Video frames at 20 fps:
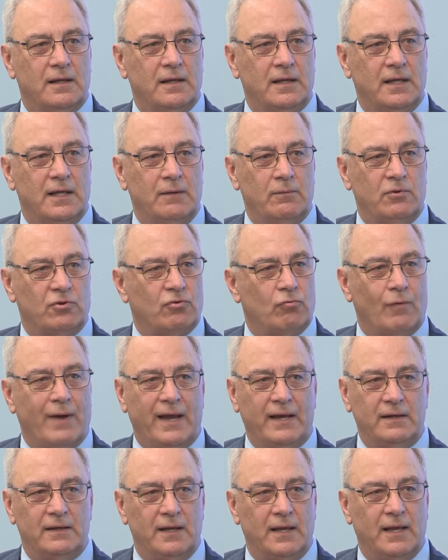he was
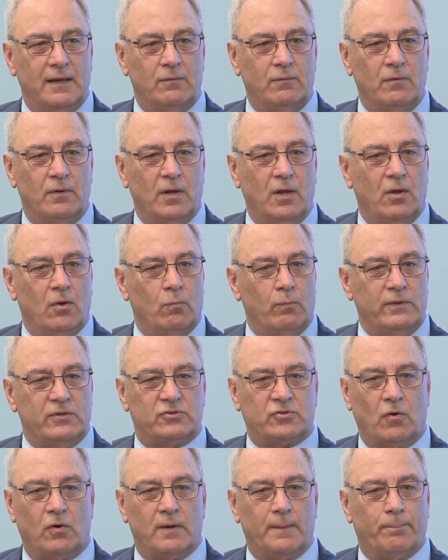great, and we
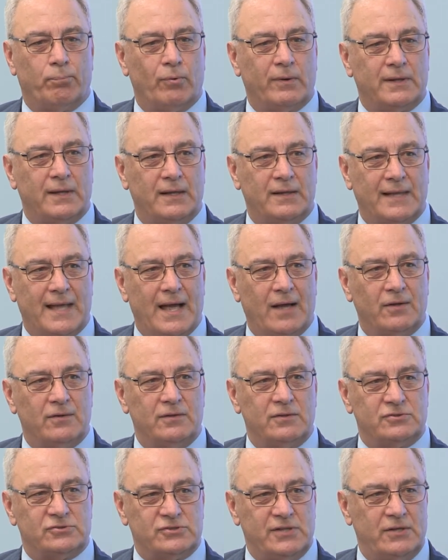started bringing
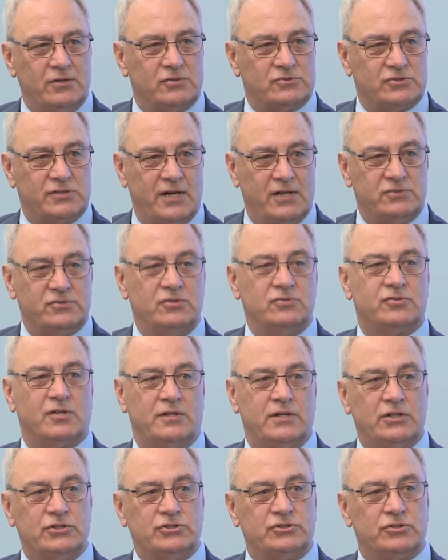down senior citizens
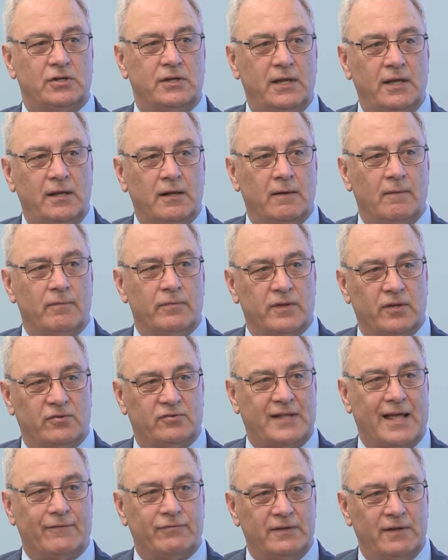initially. The
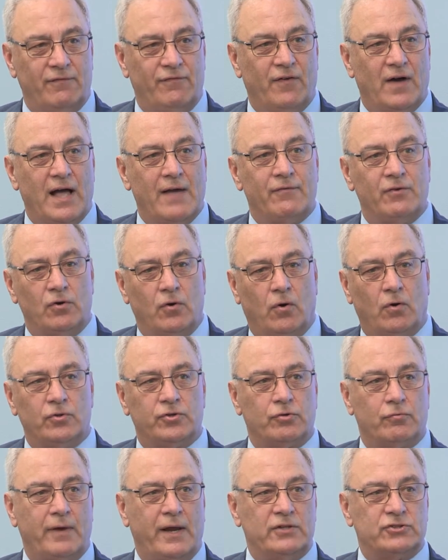75 and
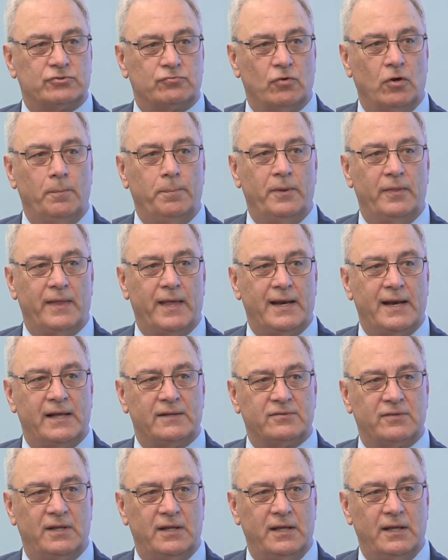older age group, and then
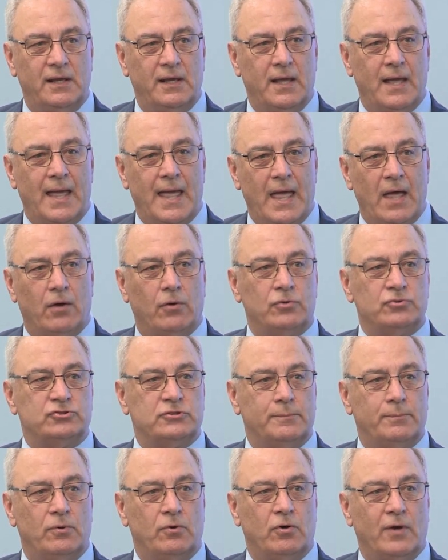as the
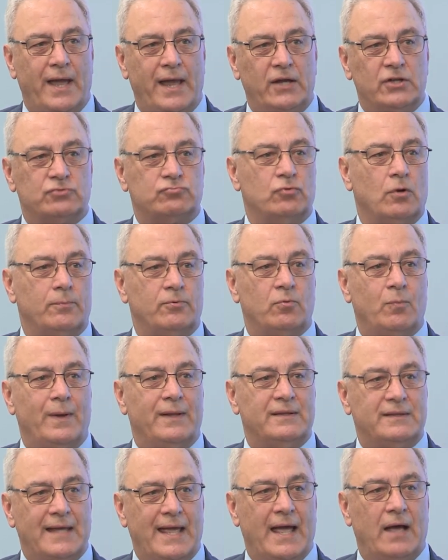eligible age groups
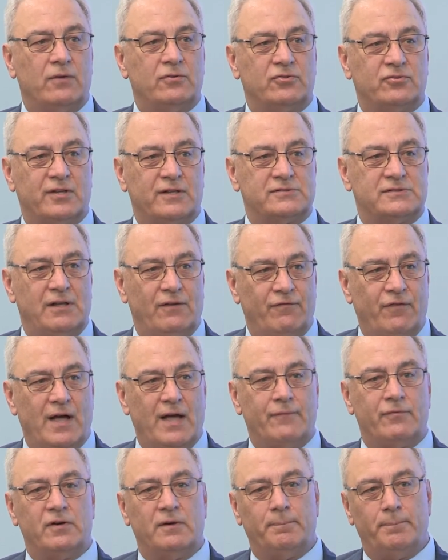went down,
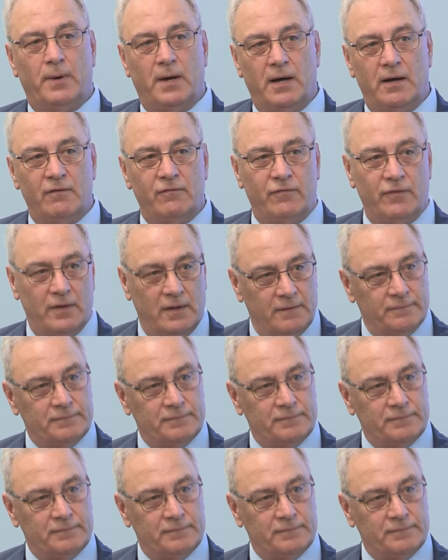65 and above,